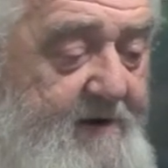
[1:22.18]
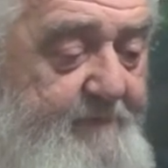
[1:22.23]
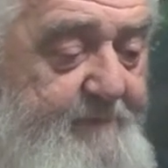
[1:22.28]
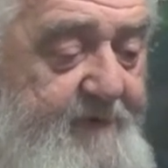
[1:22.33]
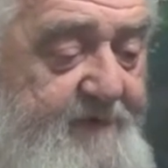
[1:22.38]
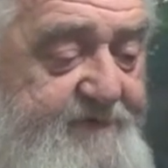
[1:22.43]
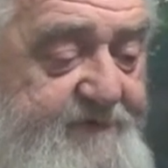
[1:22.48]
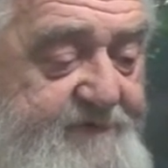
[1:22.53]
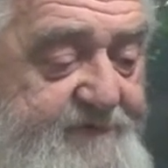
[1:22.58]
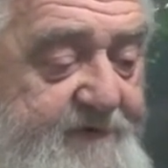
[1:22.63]

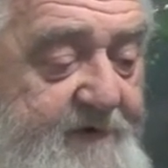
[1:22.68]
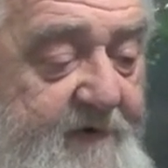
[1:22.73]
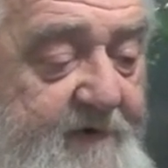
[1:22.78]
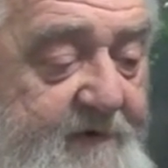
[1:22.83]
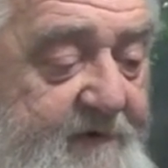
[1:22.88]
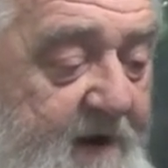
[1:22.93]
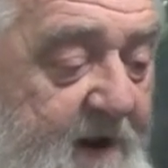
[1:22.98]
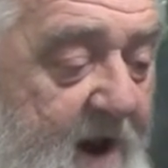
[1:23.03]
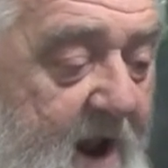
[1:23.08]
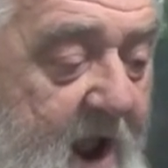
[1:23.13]
pictures here
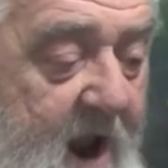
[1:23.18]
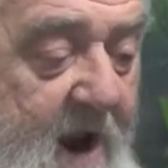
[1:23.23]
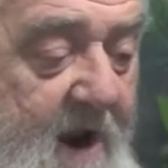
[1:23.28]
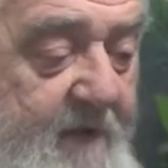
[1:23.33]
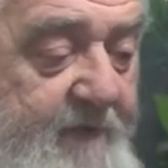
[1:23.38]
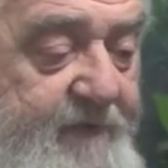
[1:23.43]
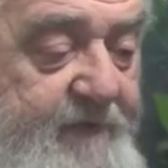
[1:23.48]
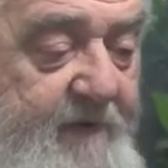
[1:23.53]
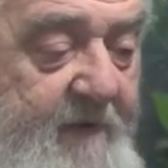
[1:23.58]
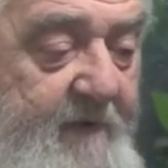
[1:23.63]
in the
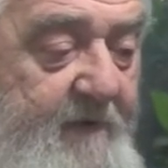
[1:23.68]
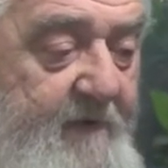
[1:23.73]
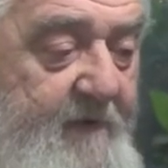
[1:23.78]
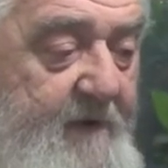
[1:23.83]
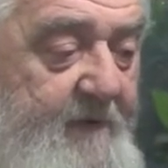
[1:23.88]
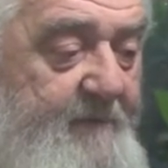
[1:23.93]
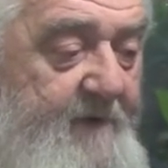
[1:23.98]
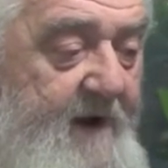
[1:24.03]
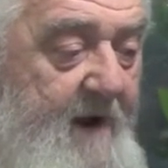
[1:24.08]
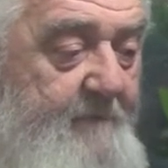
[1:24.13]
glass
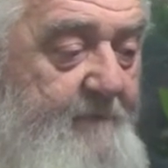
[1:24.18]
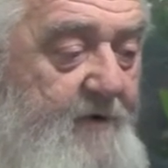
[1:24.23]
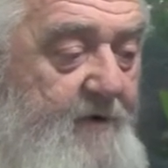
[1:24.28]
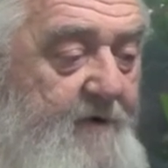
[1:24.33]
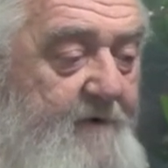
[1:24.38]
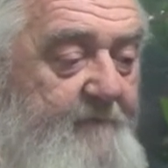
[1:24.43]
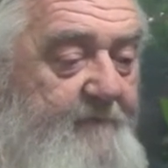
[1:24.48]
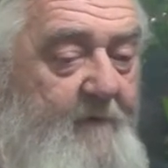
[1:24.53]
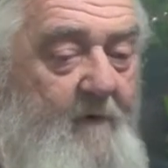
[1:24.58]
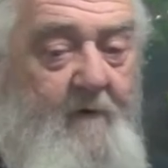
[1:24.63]
uh, that I'm
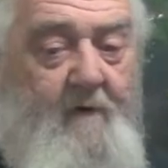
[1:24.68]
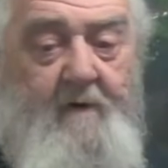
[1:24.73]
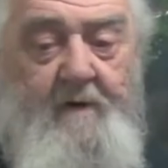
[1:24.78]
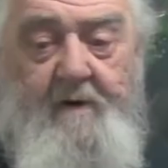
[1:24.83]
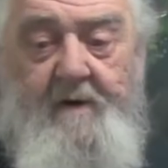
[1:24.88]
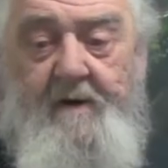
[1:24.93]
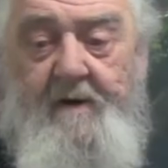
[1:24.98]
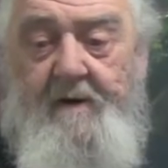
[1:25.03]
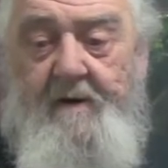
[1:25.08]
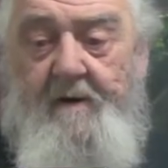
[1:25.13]
looking for
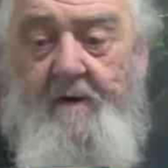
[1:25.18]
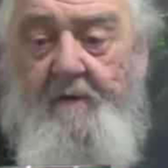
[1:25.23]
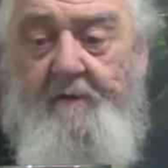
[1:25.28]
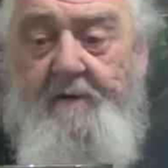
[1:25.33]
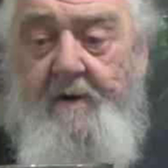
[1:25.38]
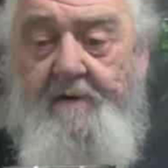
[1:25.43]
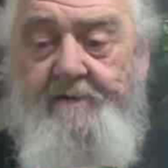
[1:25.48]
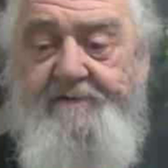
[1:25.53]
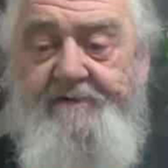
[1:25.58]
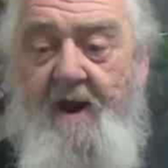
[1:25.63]
uh, on
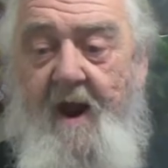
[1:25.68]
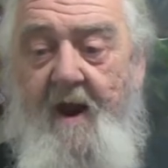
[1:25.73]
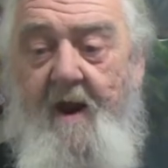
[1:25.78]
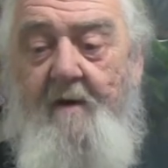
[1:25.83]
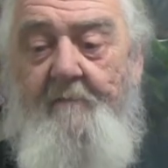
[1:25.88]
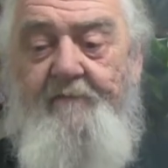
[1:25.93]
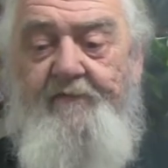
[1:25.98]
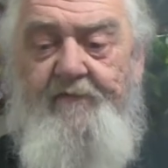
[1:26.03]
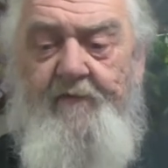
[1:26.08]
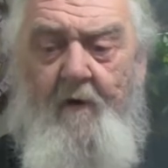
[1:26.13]

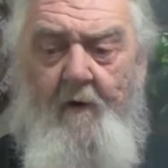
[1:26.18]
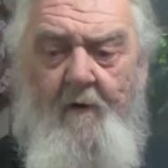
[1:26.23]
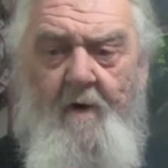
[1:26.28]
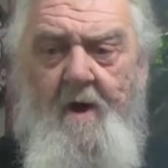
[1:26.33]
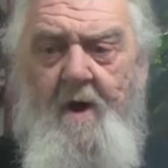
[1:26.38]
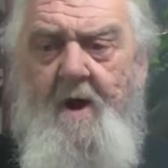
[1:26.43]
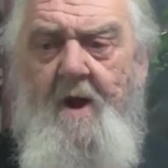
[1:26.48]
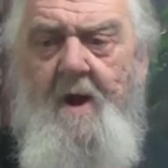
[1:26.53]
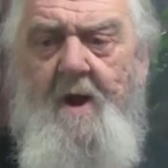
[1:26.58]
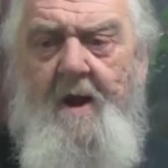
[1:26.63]
Untappd. So,
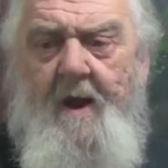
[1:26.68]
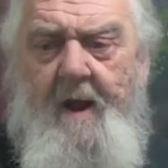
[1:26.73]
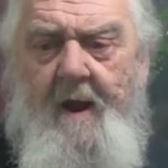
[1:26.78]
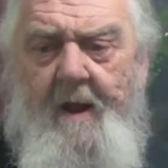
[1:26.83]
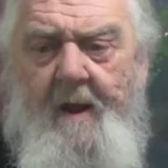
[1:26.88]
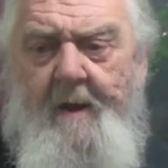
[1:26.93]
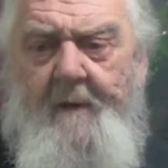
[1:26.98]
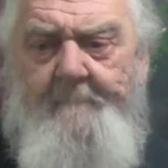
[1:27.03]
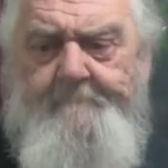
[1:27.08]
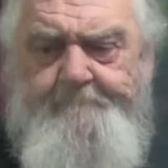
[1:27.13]

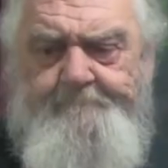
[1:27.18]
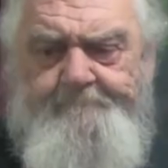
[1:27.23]
uh,